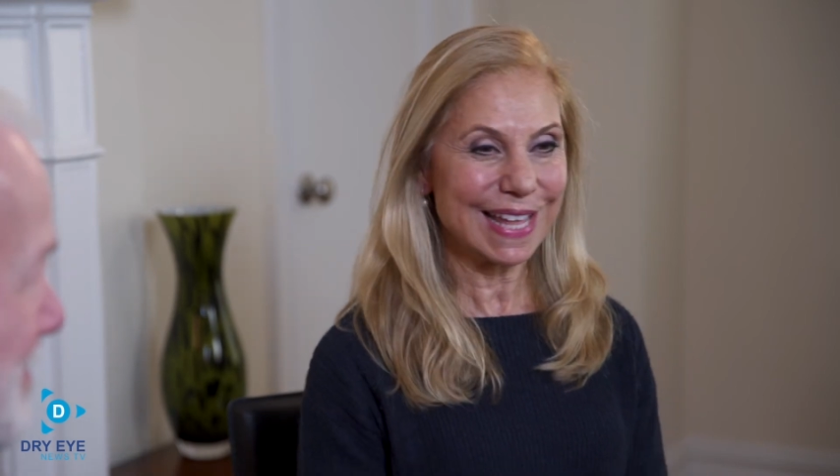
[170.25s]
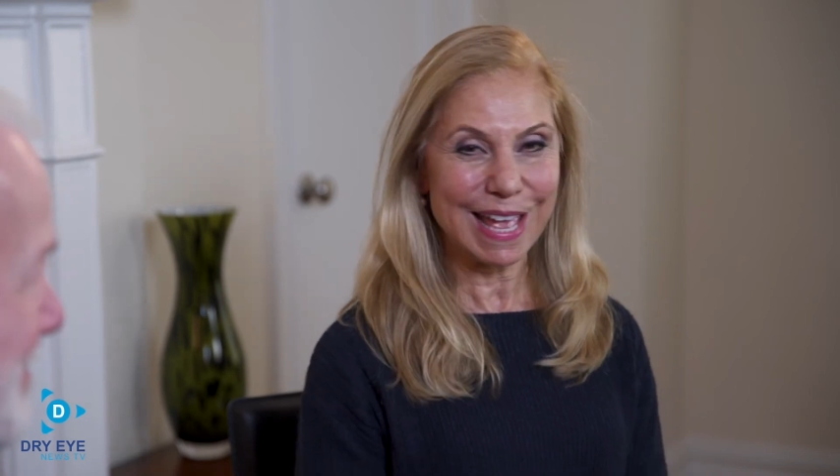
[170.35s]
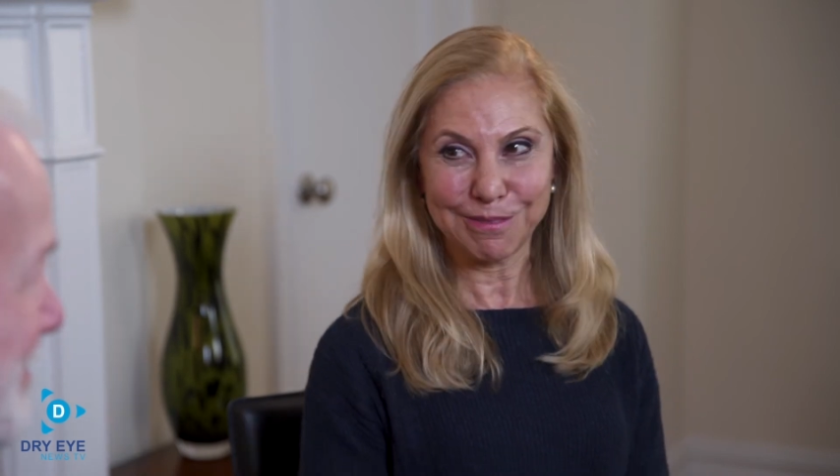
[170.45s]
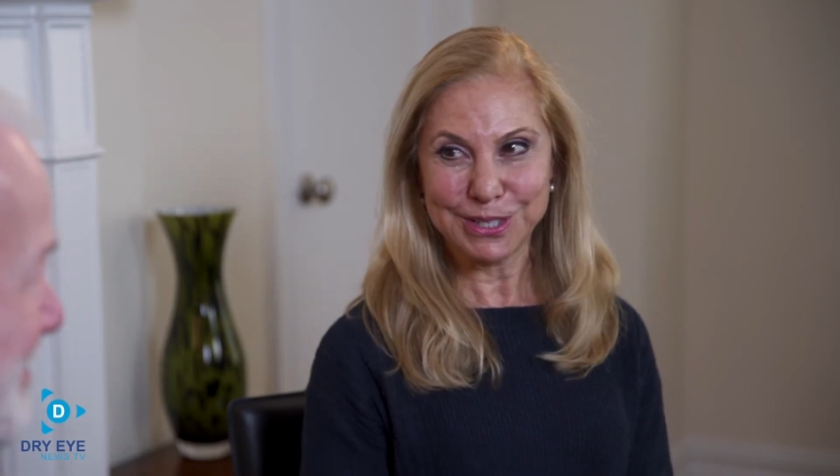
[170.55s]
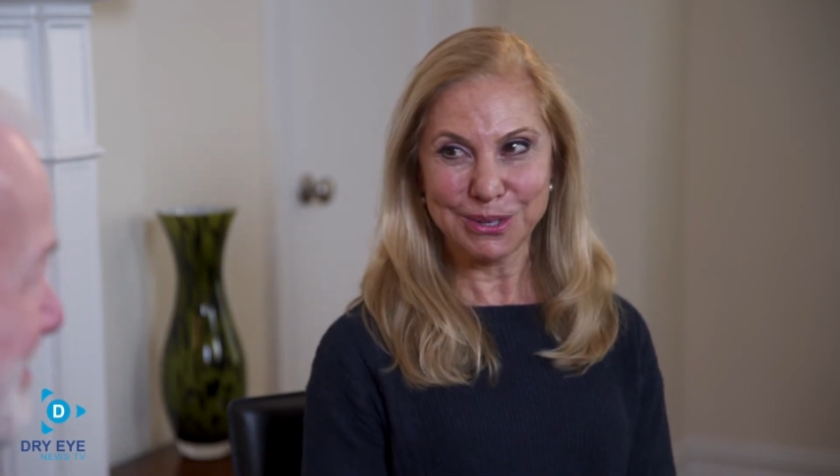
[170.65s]
they
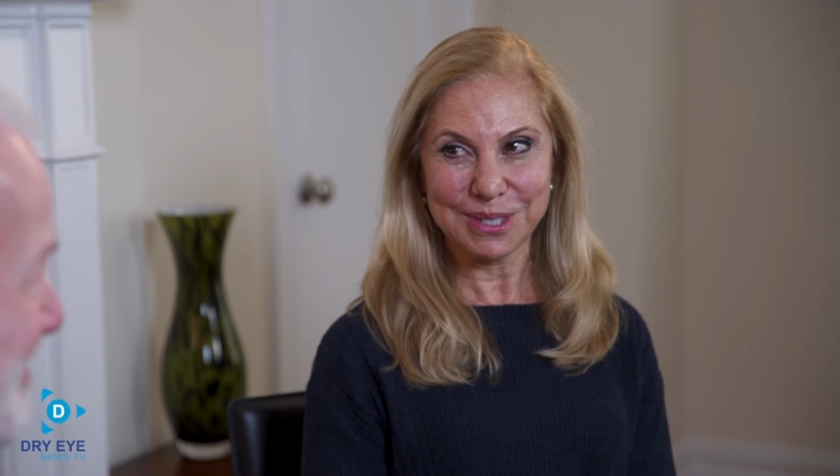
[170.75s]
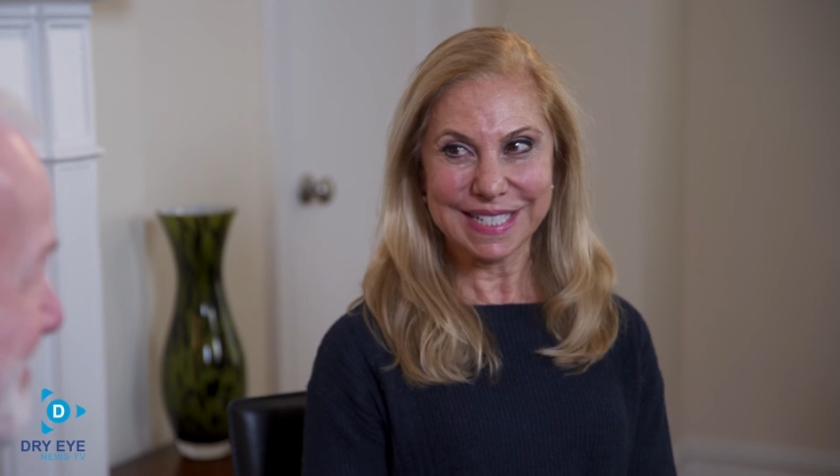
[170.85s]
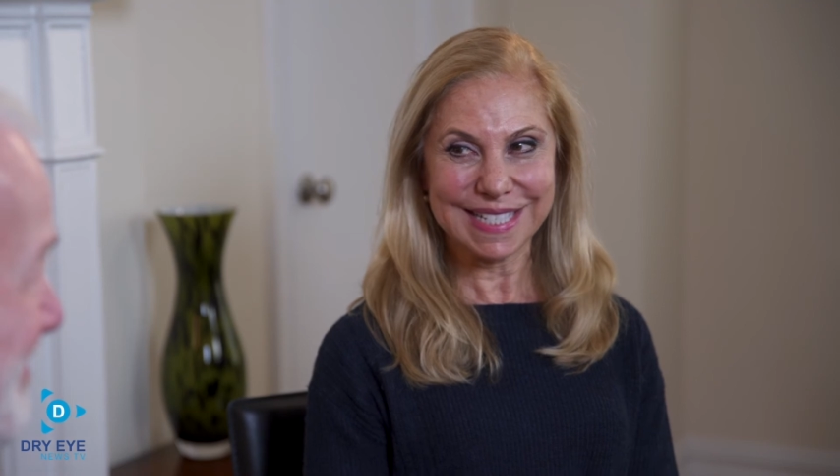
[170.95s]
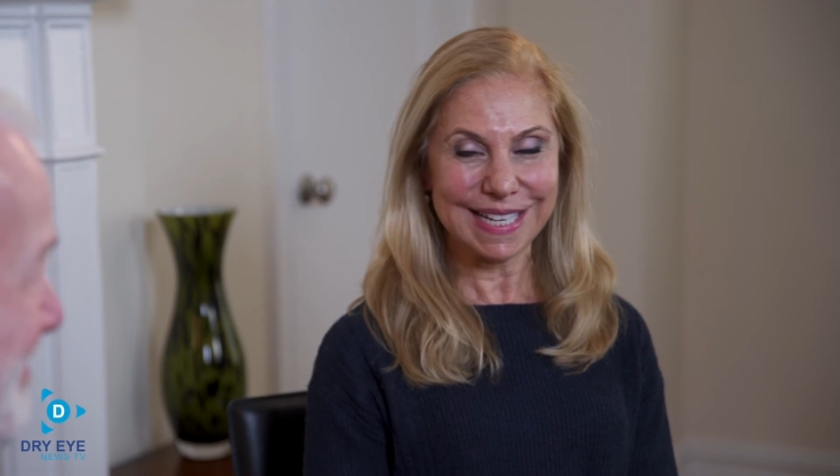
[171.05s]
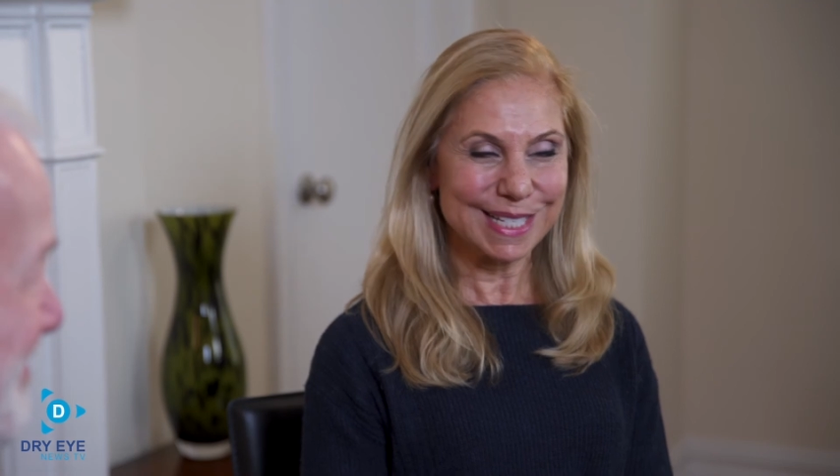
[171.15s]
have 2
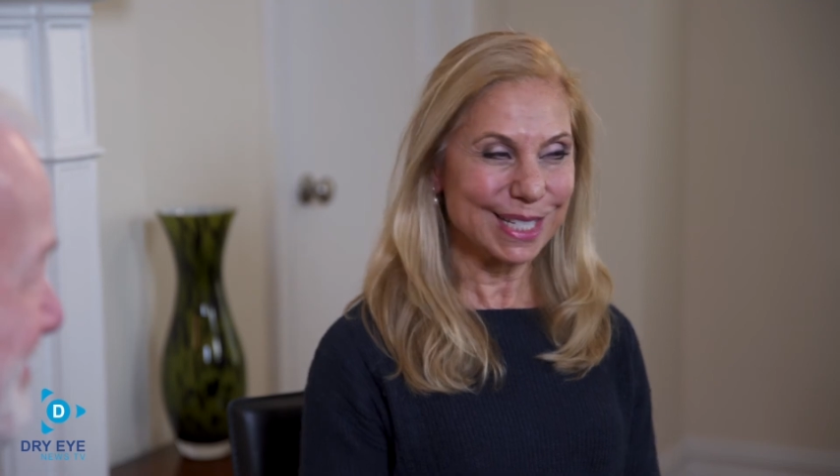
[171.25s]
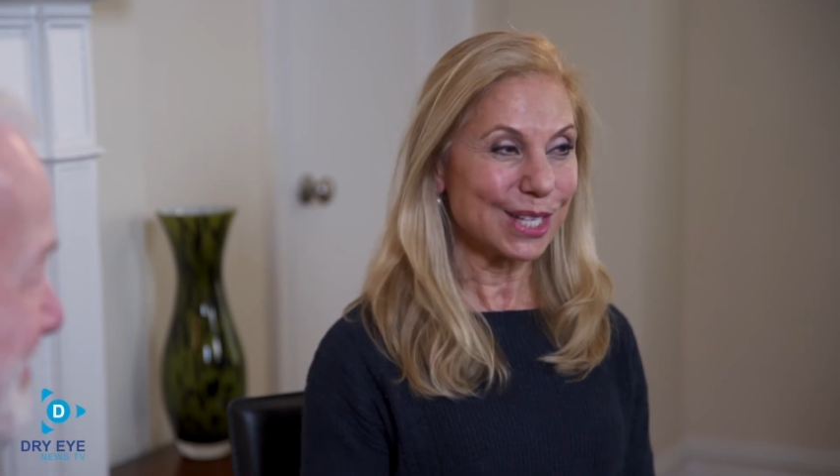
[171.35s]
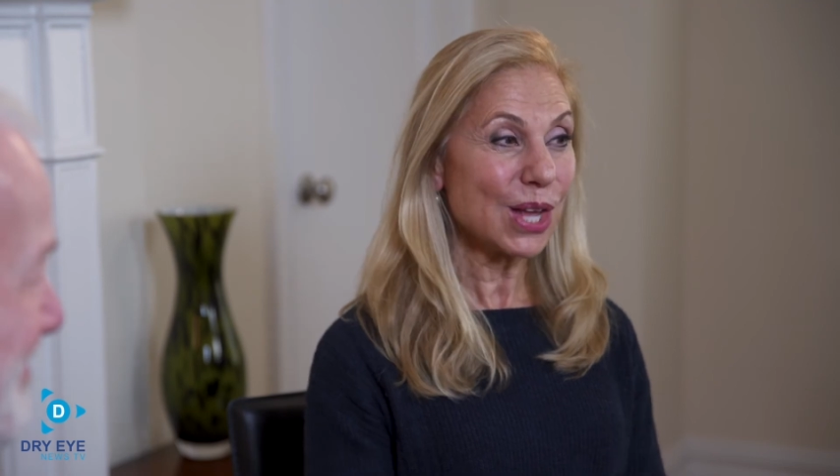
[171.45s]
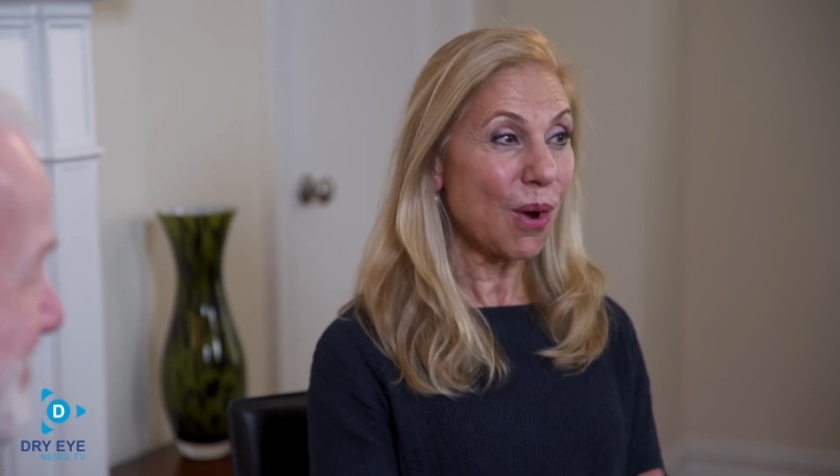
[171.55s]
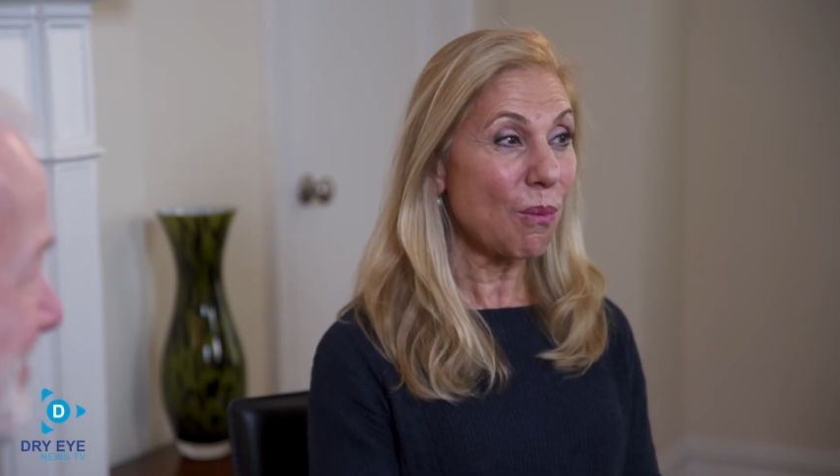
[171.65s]
diseases.